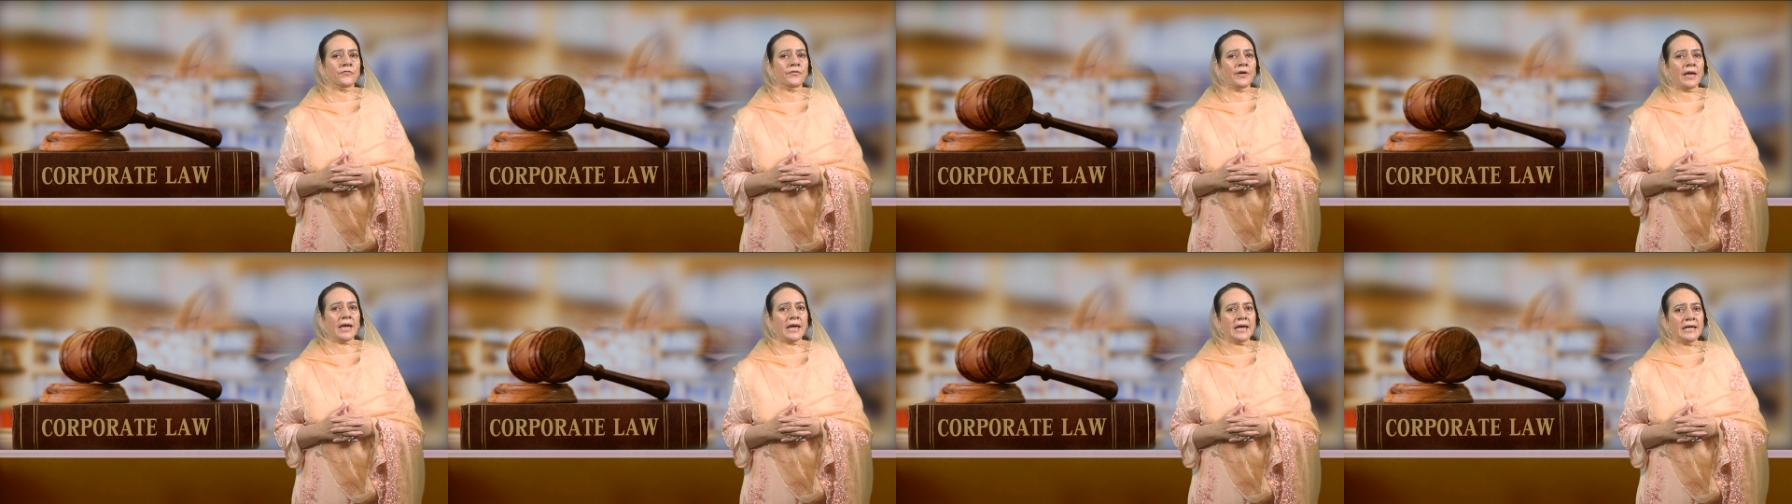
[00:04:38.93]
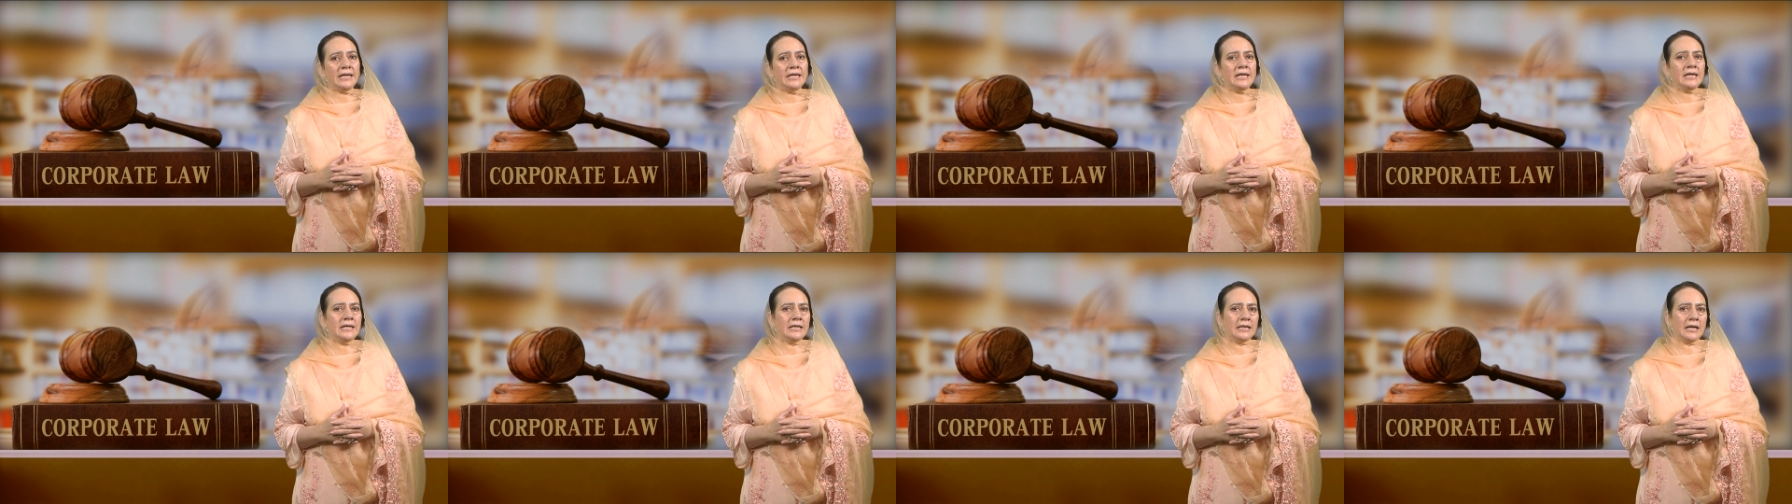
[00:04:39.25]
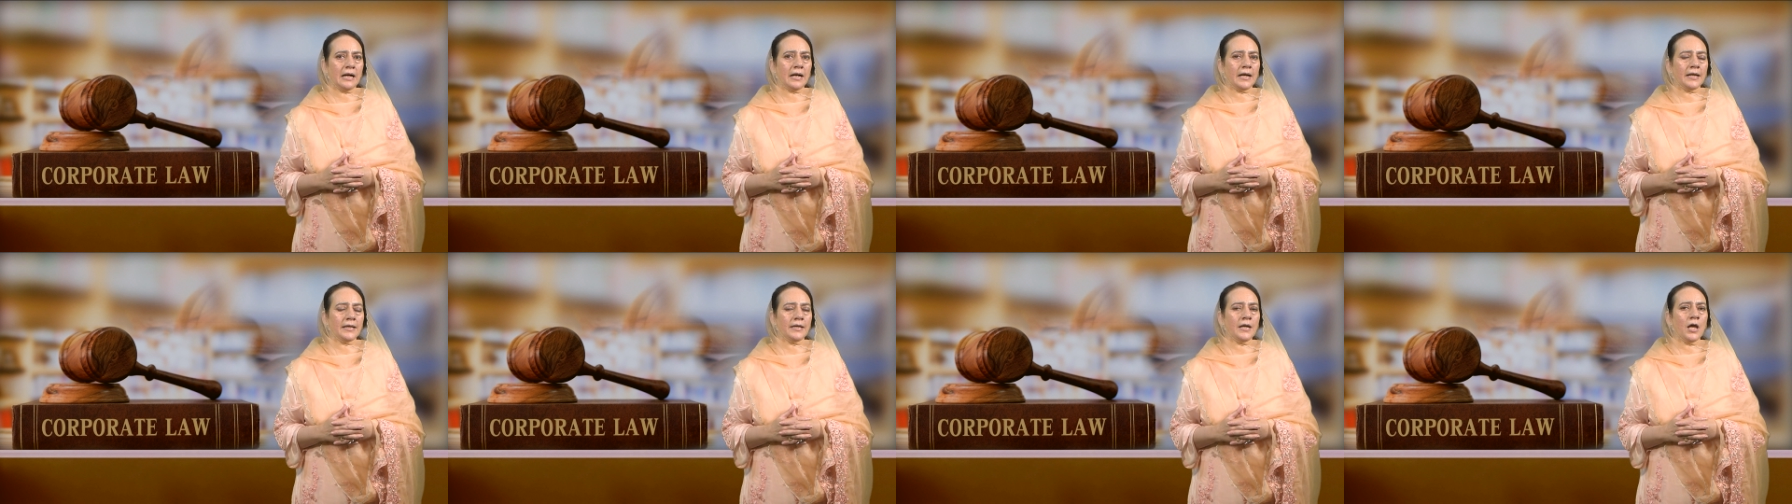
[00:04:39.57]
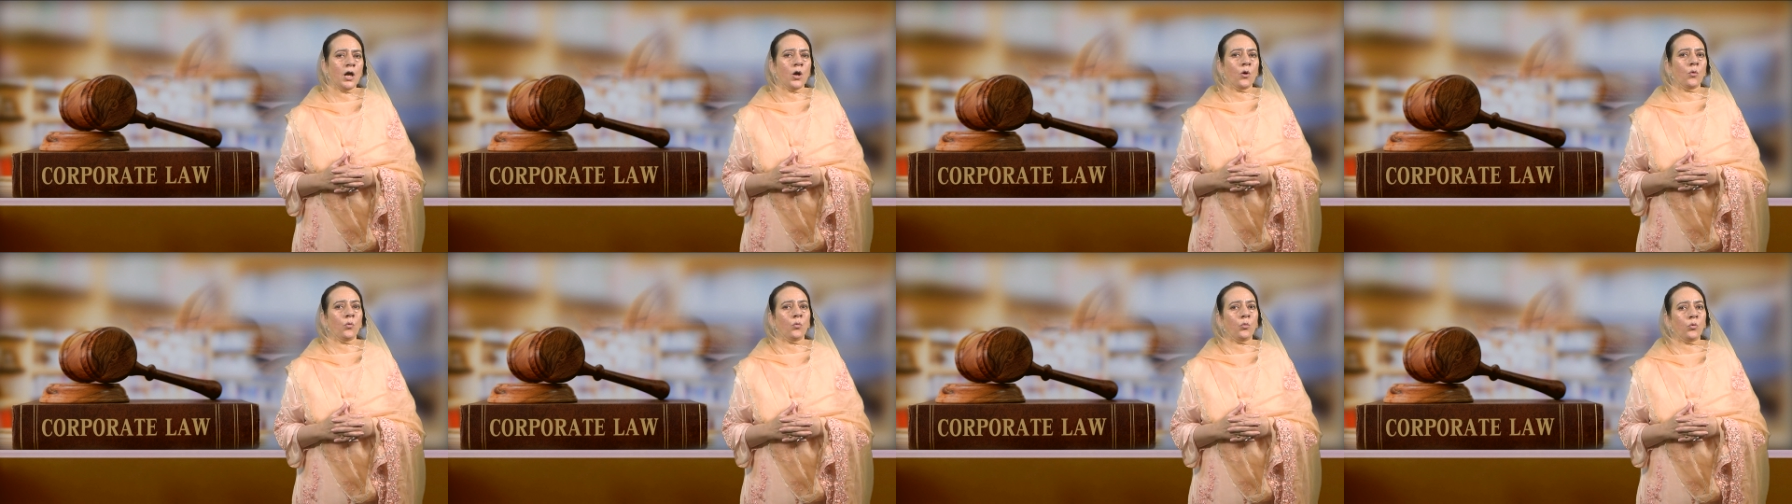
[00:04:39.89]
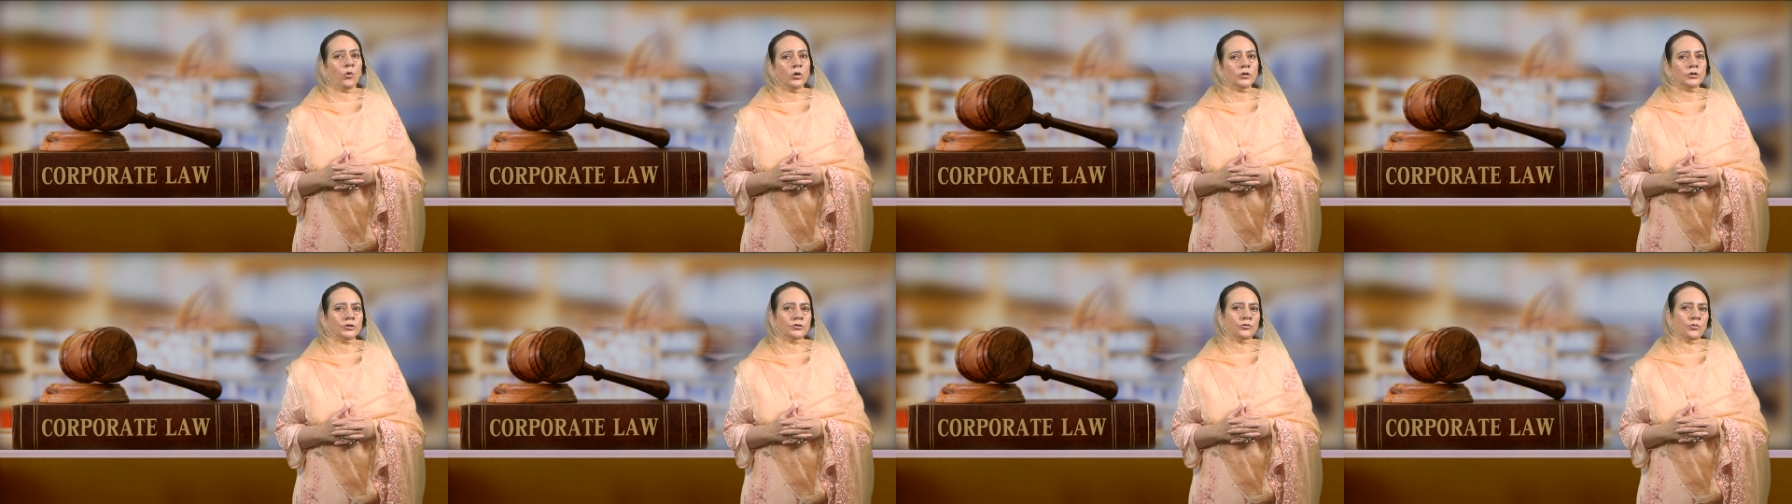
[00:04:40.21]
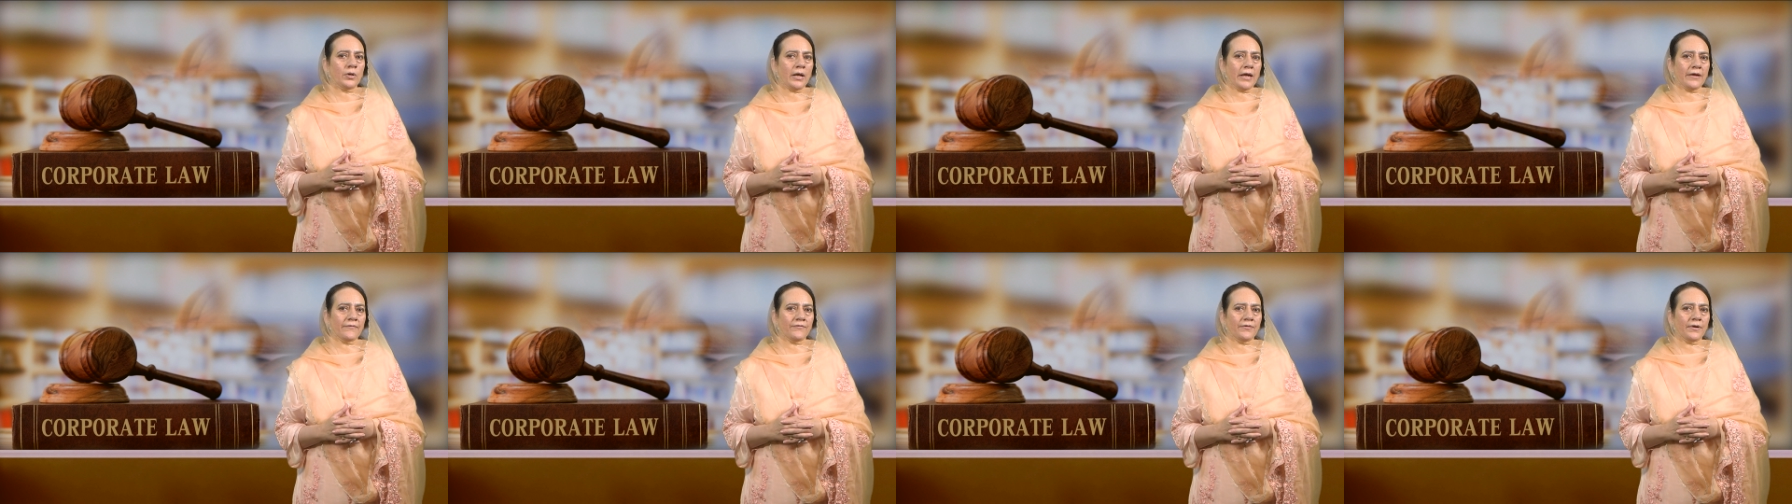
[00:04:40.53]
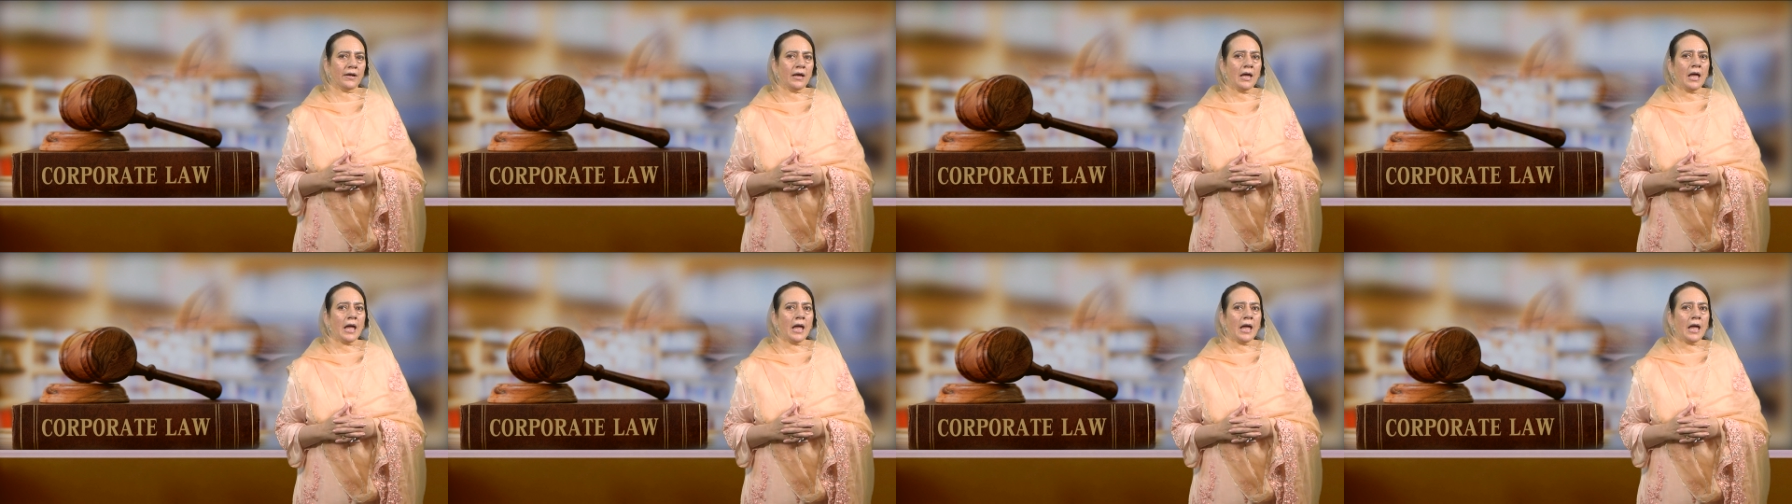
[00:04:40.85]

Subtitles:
any kind whatsoever